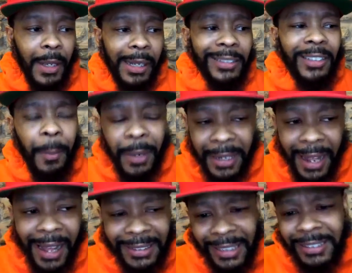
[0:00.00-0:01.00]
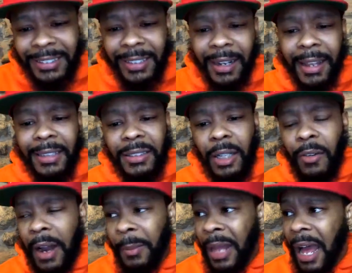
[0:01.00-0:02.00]
Some of the guys, I just did an
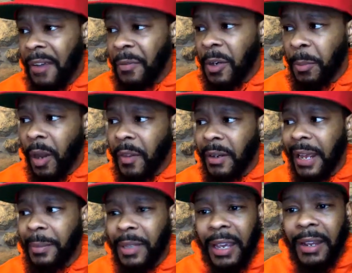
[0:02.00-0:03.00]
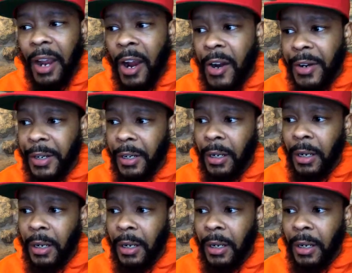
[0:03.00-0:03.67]
Instagram live with a brother named King Erner.